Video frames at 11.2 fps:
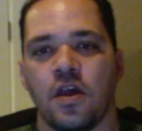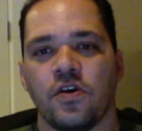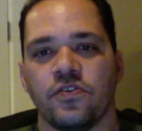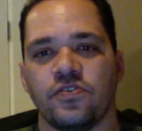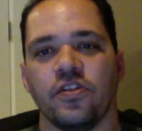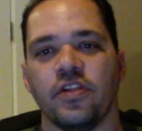
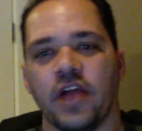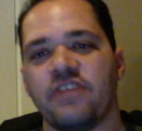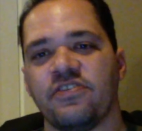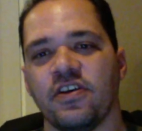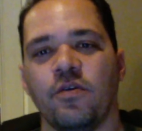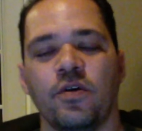So the last
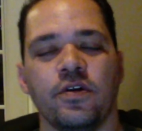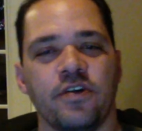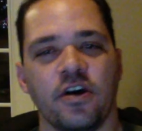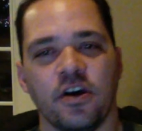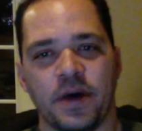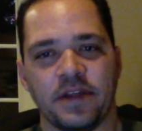thing I want to
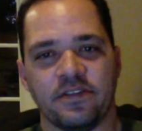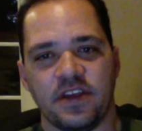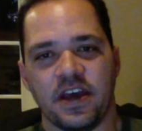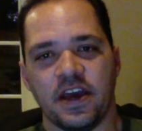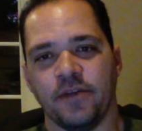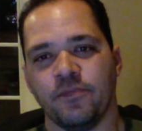talk about
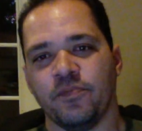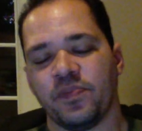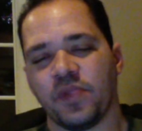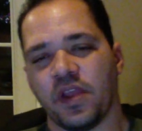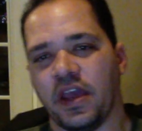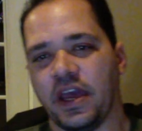today
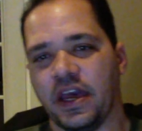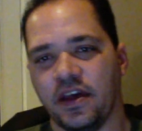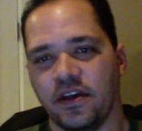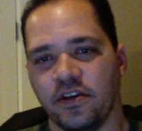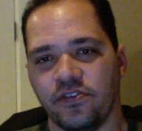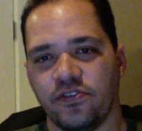
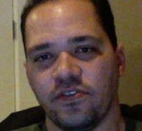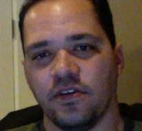is